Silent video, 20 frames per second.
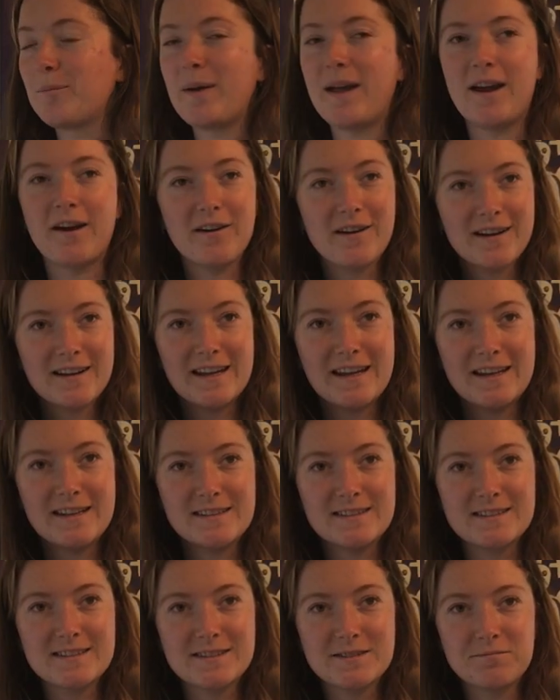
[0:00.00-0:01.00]

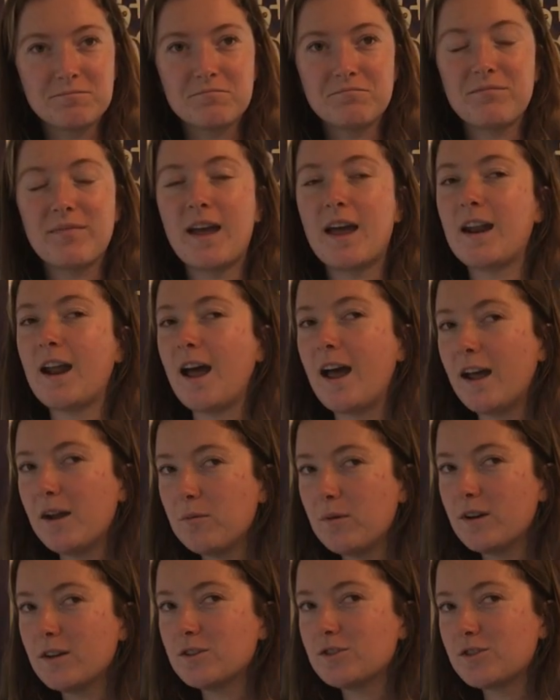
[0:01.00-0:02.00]
parakeets, and I
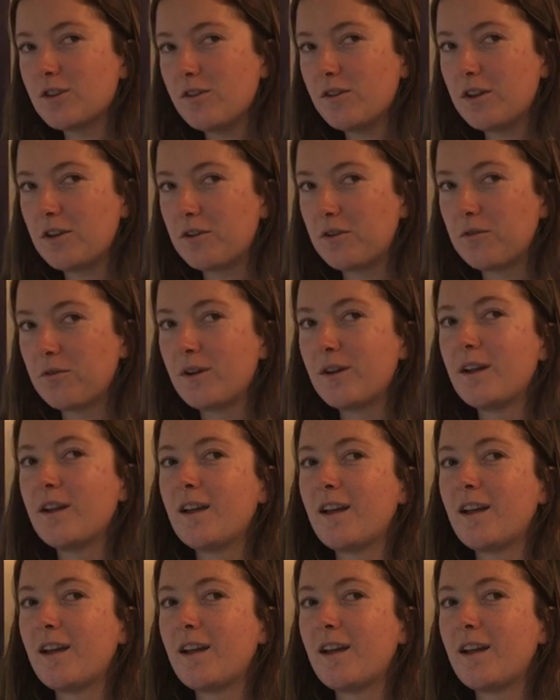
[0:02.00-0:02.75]
want to show you